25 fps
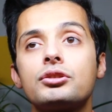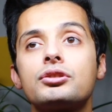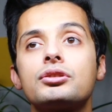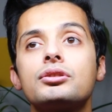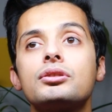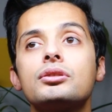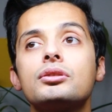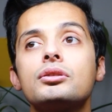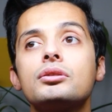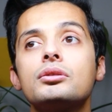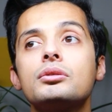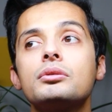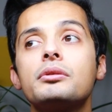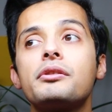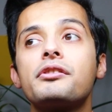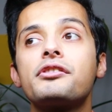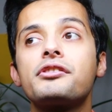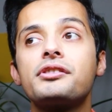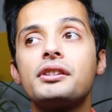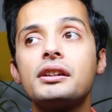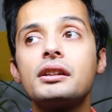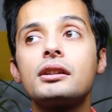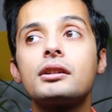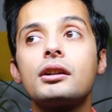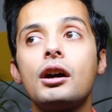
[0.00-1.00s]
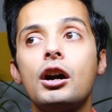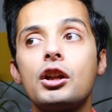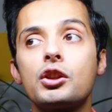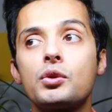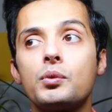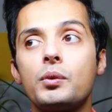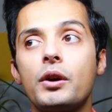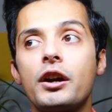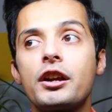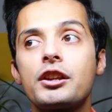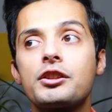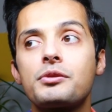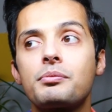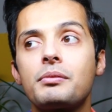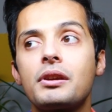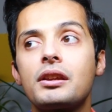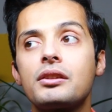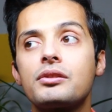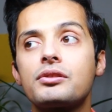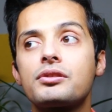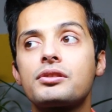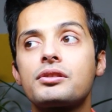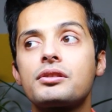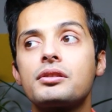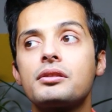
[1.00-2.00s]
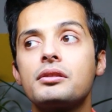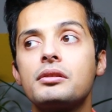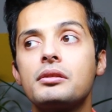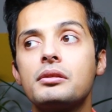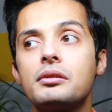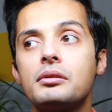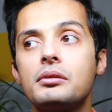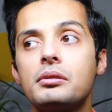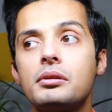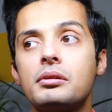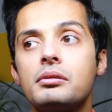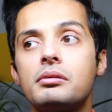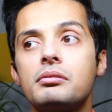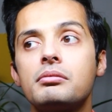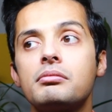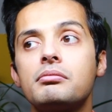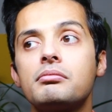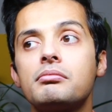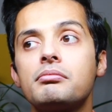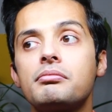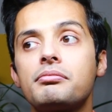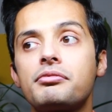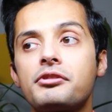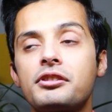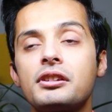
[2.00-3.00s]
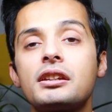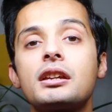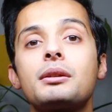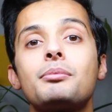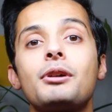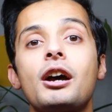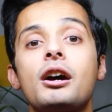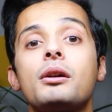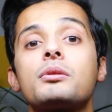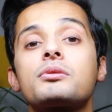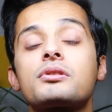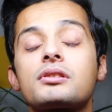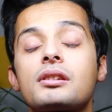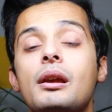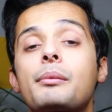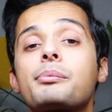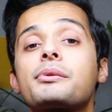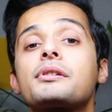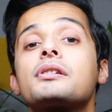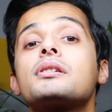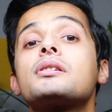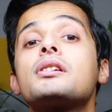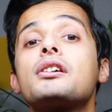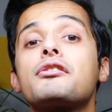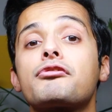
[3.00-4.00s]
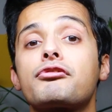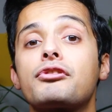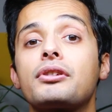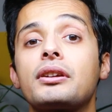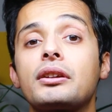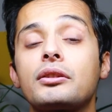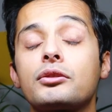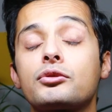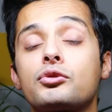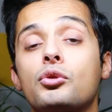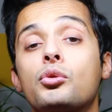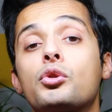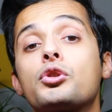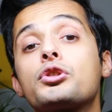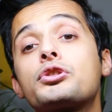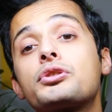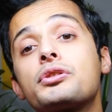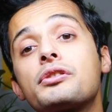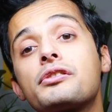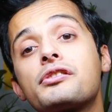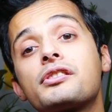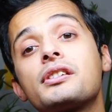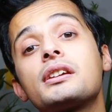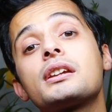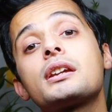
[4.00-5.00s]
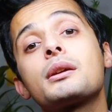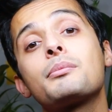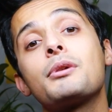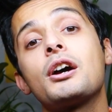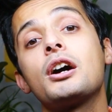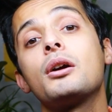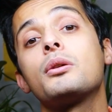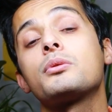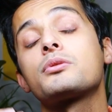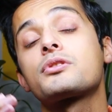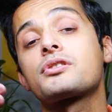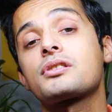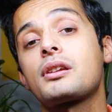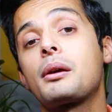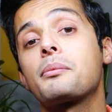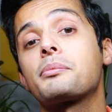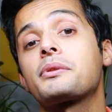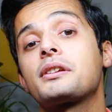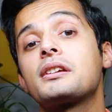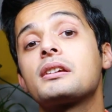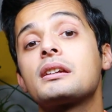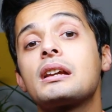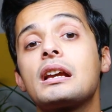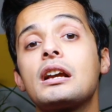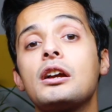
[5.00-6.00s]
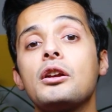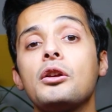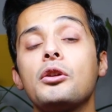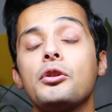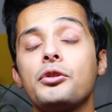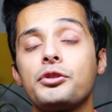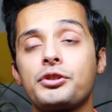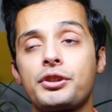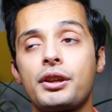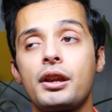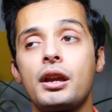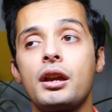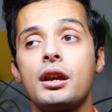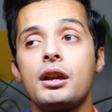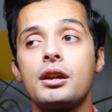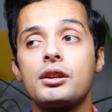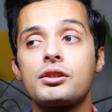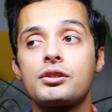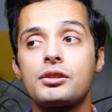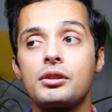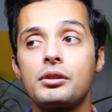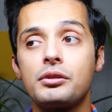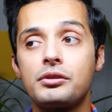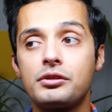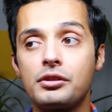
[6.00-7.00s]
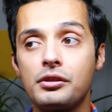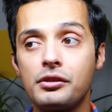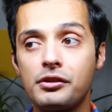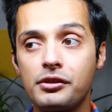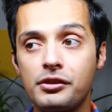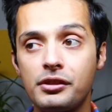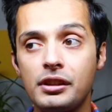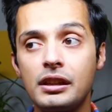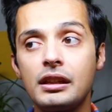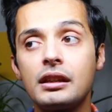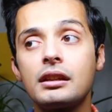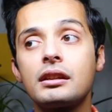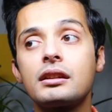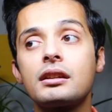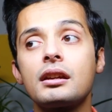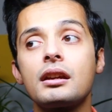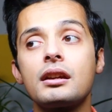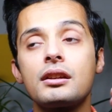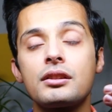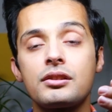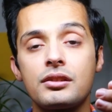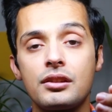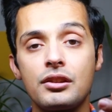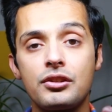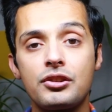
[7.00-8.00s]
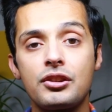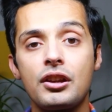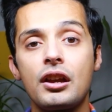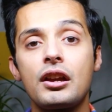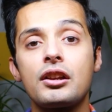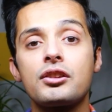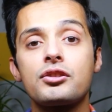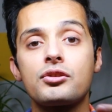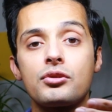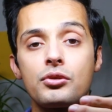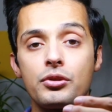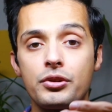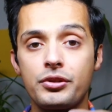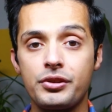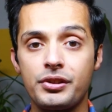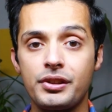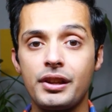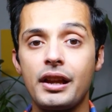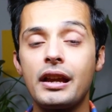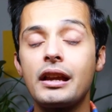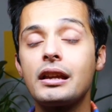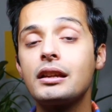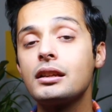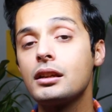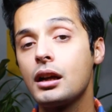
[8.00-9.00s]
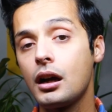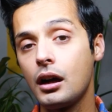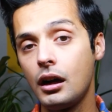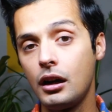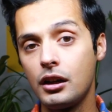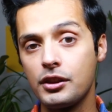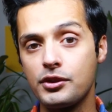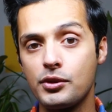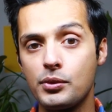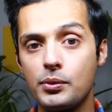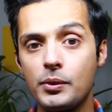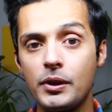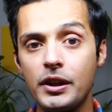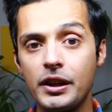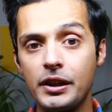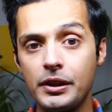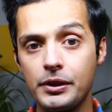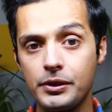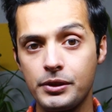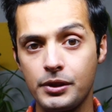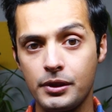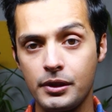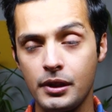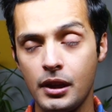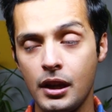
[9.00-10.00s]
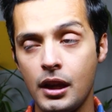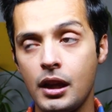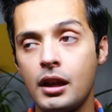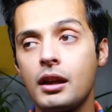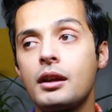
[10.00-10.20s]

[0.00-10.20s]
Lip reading: To think otherwise means to think about something different or to think about something else. So to think, suggest, or say otherwise.